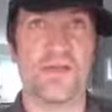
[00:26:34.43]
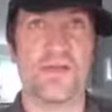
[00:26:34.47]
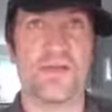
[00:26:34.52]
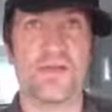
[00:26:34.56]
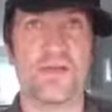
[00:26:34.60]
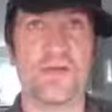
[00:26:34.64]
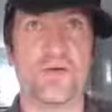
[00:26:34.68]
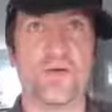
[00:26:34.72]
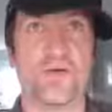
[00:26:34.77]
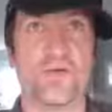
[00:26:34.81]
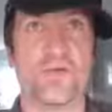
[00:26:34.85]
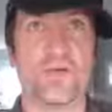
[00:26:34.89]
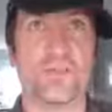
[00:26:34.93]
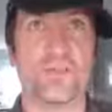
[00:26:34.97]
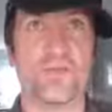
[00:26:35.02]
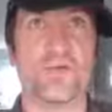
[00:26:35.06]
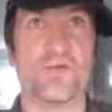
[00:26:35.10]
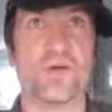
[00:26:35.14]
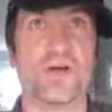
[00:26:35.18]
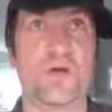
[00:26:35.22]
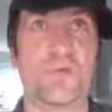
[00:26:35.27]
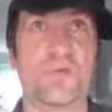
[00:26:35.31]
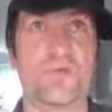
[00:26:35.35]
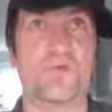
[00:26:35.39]
The other
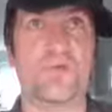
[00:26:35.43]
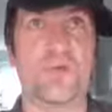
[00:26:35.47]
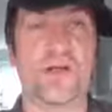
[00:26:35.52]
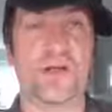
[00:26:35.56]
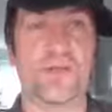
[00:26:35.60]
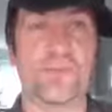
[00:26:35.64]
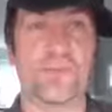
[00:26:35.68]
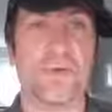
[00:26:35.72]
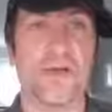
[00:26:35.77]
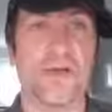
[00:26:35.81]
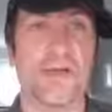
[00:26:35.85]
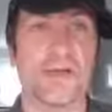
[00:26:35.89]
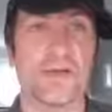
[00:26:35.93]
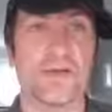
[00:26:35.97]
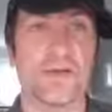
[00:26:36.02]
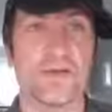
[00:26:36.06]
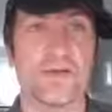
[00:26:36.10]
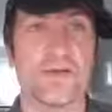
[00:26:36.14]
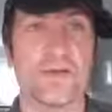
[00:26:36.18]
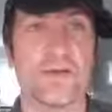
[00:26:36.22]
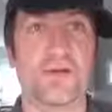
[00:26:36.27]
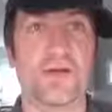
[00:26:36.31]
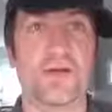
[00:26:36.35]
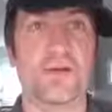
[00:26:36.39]
book I would recommend,
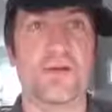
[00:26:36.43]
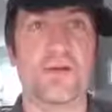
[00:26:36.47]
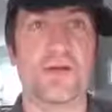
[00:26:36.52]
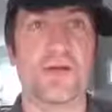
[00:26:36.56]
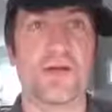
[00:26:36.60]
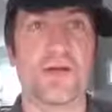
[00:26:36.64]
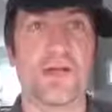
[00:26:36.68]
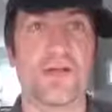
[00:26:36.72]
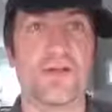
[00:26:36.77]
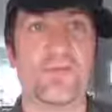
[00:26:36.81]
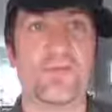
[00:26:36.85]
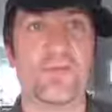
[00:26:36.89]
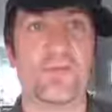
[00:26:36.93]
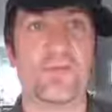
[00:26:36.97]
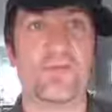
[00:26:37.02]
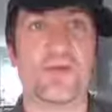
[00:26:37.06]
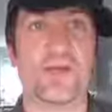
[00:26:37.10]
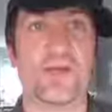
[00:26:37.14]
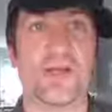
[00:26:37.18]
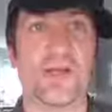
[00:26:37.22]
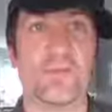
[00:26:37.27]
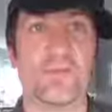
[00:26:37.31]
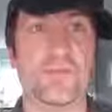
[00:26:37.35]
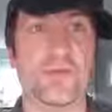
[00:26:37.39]
if you're
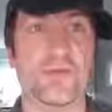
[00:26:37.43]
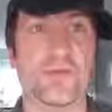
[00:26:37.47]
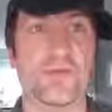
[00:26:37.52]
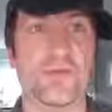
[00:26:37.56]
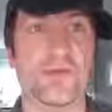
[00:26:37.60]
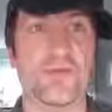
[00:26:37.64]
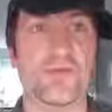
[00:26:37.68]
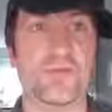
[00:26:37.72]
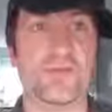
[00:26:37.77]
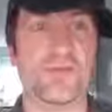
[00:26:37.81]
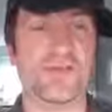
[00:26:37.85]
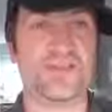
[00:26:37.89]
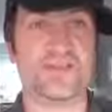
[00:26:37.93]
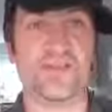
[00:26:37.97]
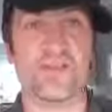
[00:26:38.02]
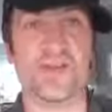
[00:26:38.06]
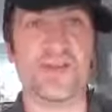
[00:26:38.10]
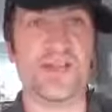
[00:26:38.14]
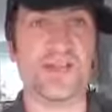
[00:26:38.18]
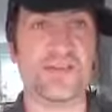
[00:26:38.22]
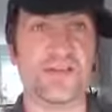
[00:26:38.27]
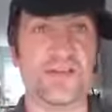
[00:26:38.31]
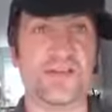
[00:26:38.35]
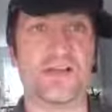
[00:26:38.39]
a hypnotherapist or
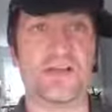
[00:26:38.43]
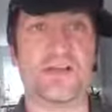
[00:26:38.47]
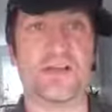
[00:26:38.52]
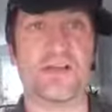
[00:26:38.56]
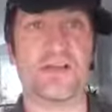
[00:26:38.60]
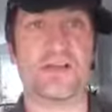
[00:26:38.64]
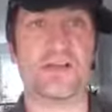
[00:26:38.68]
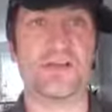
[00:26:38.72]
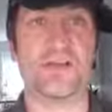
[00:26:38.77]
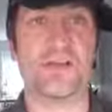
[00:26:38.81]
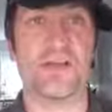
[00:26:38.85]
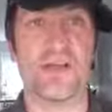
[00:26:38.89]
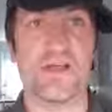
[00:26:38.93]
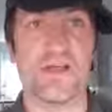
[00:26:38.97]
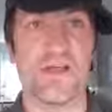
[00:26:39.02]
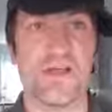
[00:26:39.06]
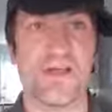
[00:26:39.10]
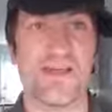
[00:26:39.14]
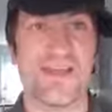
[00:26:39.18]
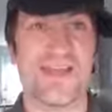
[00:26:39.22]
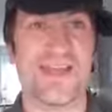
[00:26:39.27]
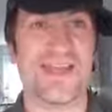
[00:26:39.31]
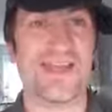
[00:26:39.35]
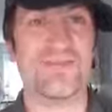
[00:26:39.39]
anything like that,
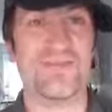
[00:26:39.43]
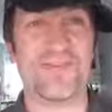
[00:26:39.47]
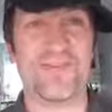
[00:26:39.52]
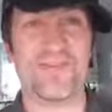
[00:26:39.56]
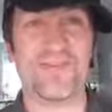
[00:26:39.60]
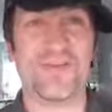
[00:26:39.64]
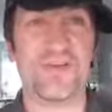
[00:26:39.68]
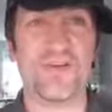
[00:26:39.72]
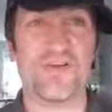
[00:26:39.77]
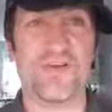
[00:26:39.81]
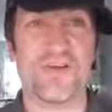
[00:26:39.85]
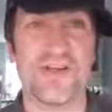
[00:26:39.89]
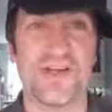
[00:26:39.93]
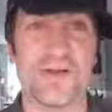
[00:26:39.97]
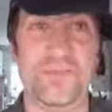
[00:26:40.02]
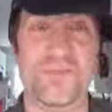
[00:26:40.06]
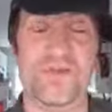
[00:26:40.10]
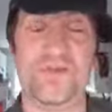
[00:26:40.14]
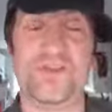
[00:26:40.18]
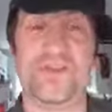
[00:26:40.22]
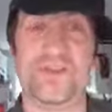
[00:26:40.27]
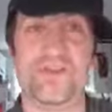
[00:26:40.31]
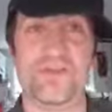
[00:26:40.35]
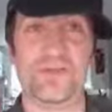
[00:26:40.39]
even if you're not a
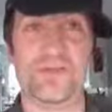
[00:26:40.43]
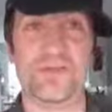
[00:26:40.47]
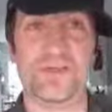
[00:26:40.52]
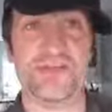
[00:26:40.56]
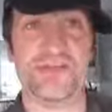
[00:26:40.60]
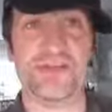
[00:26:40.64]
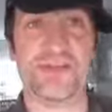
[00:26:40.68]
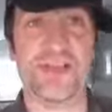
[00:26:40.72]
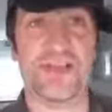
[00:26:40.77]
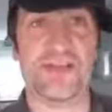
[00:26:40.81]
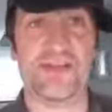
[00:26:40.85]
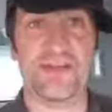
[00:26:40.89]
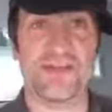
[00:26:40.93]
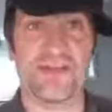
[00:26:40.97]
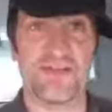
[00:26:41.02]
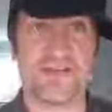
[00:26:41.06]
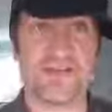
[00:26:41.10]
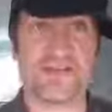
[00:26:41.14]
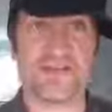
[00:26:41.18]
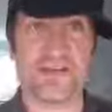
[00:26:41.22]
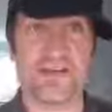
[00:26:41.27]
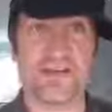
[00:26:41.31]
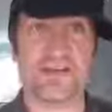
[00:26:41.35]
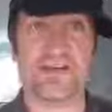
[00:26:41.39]
hypnotherapist, getting into
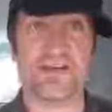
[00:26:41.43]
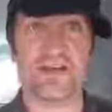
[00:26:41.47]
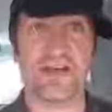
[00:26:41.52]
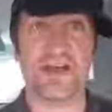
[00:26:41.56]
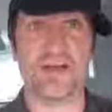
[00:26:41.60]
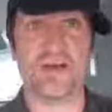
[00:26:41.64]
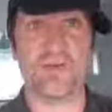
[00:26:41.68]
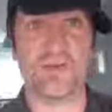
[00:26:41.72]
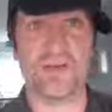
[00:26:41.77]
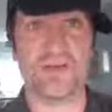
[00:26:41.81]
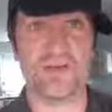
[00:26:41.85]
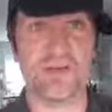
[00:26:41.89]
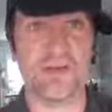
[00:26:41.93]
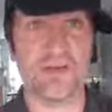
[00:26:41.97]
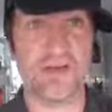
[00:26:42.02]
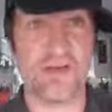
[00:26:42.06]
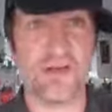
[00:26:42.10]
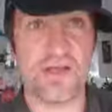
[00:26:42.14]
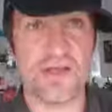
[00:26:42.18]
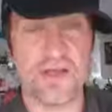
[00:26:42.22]
this kind of language,